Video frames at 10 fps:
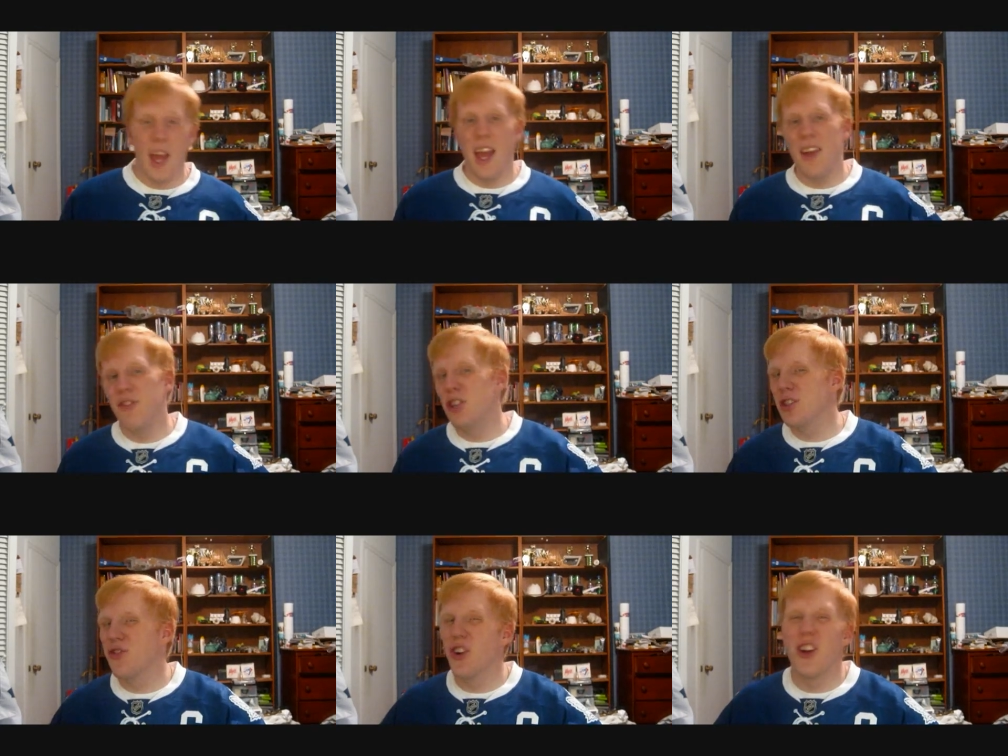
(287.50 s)
And
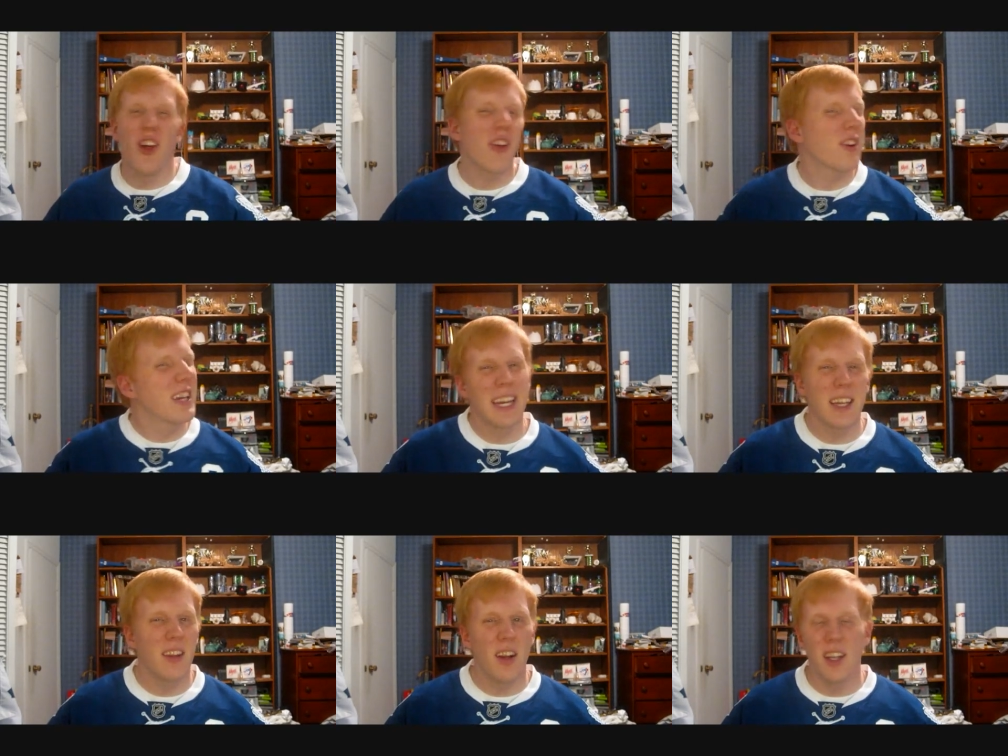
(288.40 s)
just for another kick
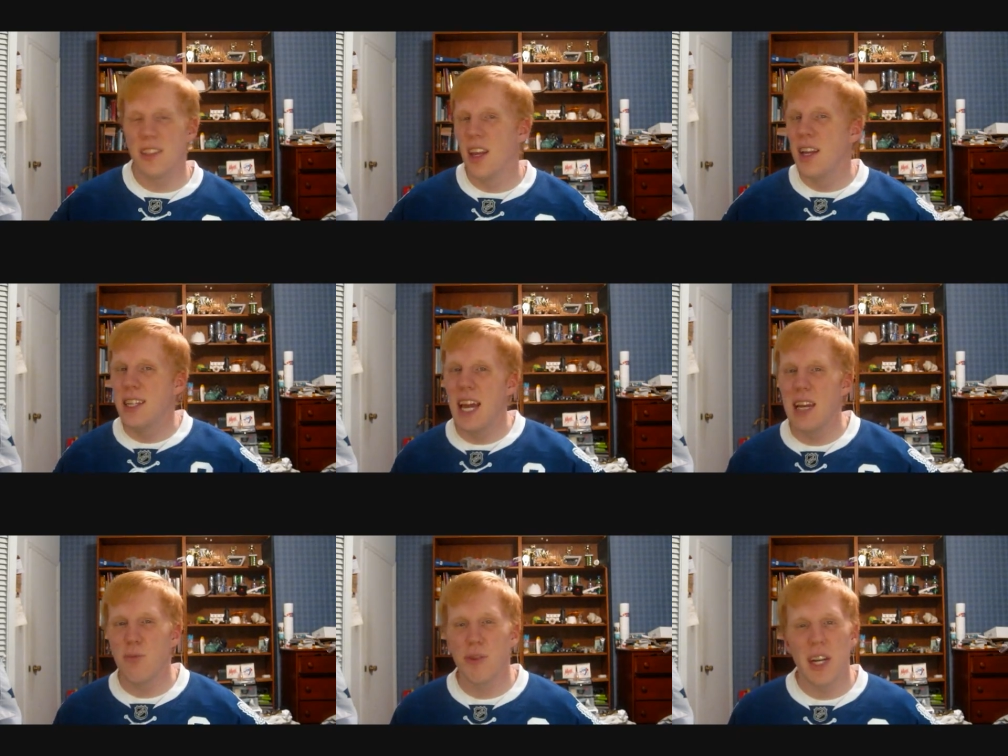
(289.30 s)
in the nuts,
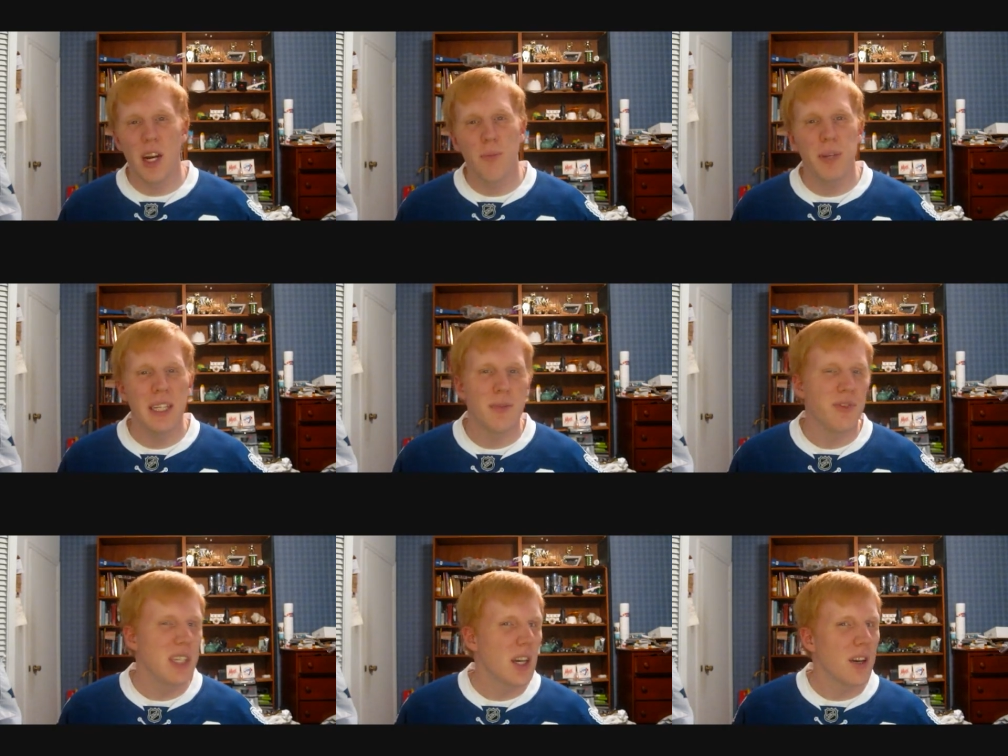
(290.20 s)
Danny Briere beats
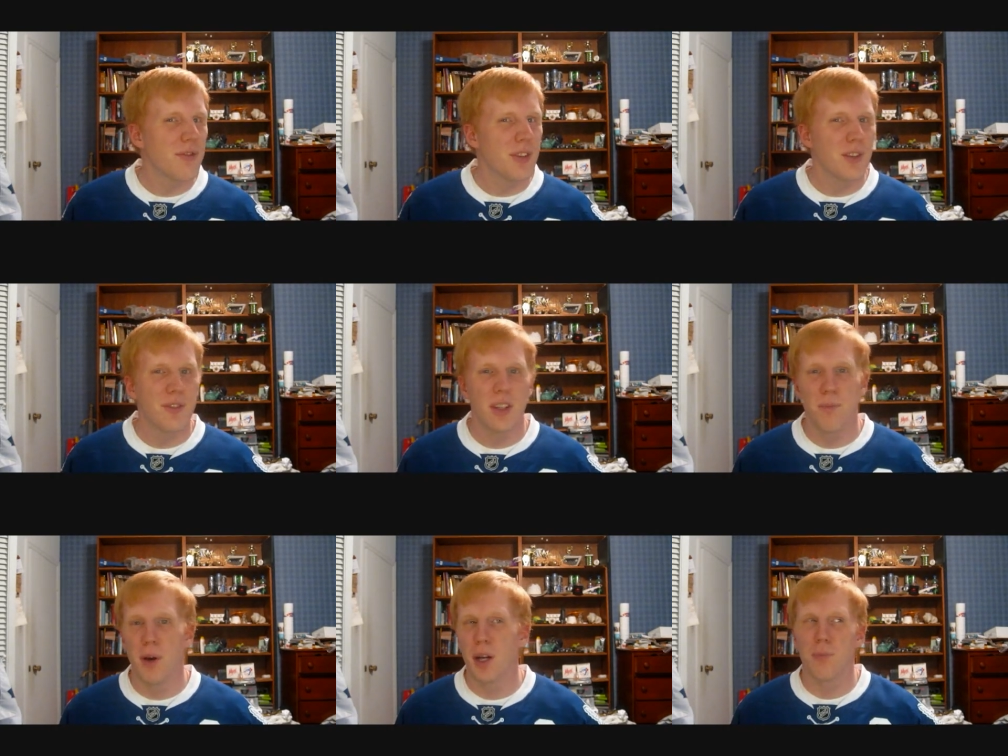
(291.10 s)
Dion Phaneuf to the
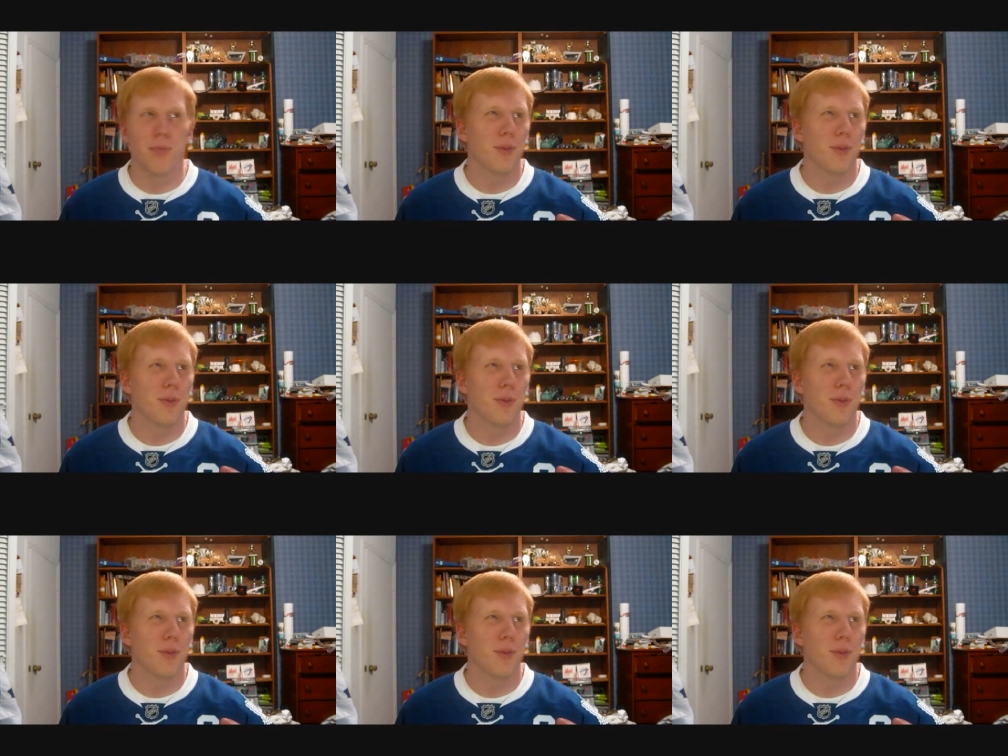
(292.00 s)
puck.